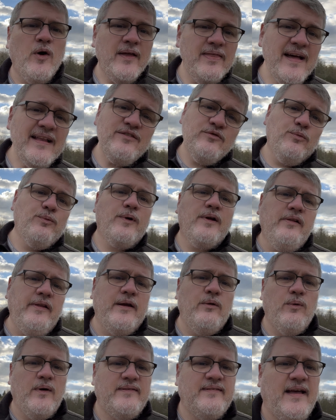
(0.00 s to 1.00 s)
And that's really
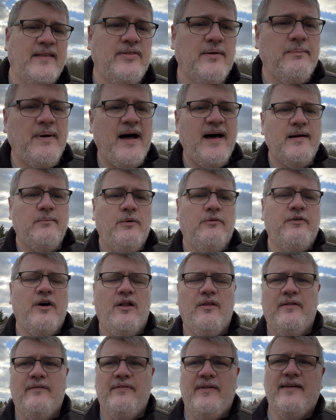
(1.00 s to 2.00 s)
what's at the bottom of all
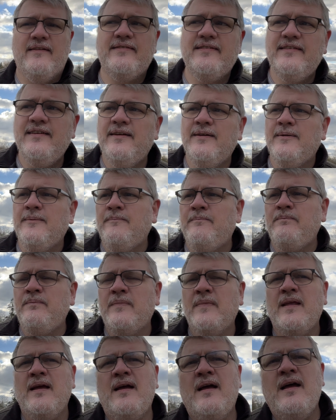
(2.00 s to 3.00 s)
of this.
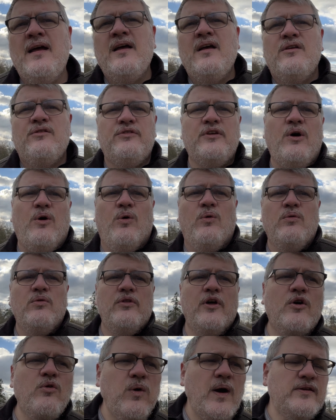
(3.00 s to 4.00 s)
So
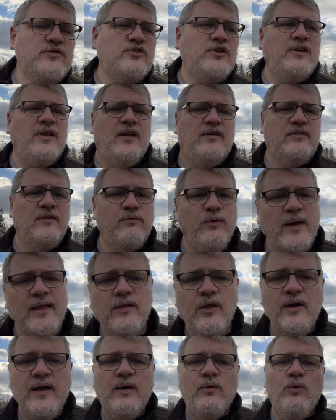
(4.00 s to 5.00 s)
the question is, if we
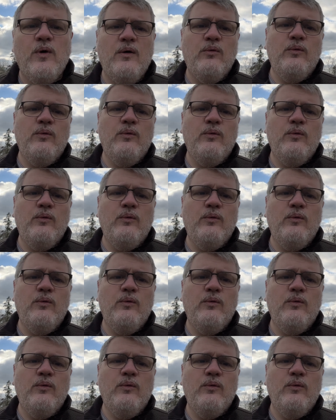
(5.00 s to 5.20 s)
look at what